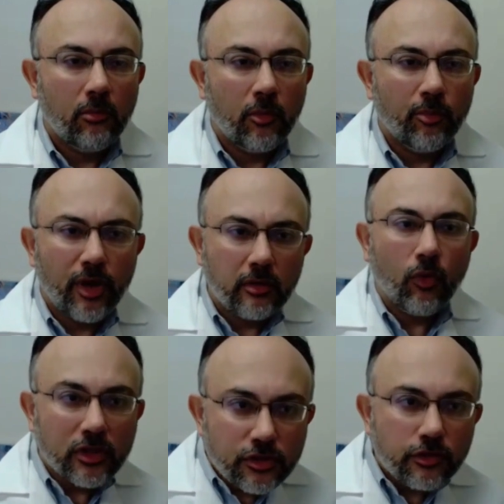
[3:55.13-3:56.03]
but
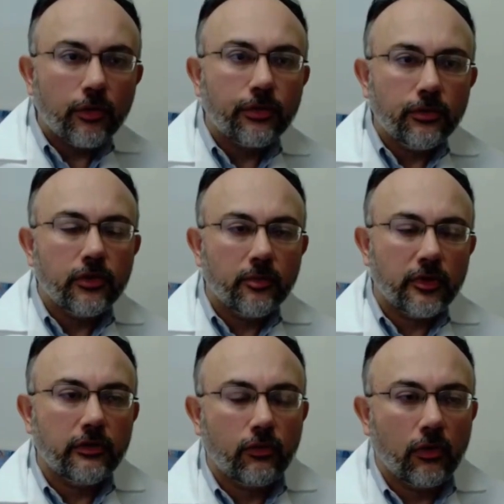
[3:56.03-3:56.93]
once you go through them, then
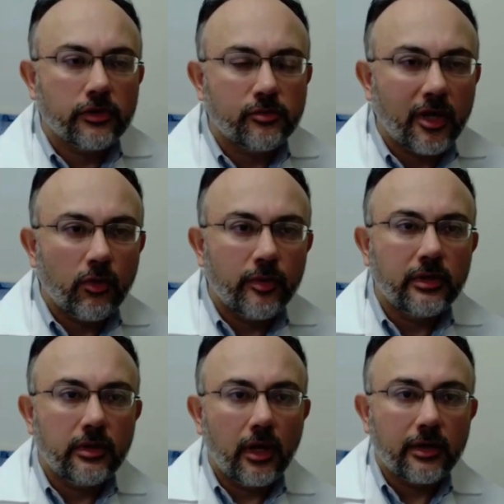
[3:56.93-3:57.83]
of course many
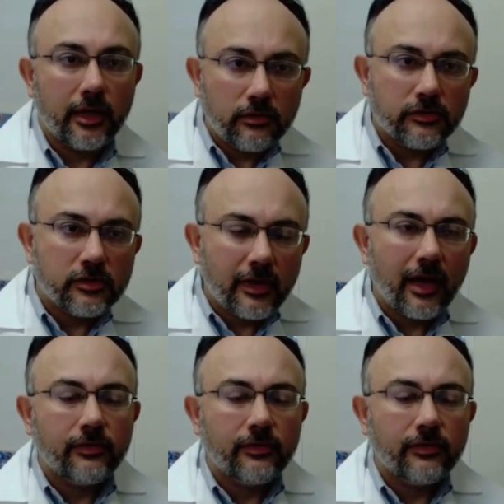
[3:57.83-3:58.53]
women get used to that.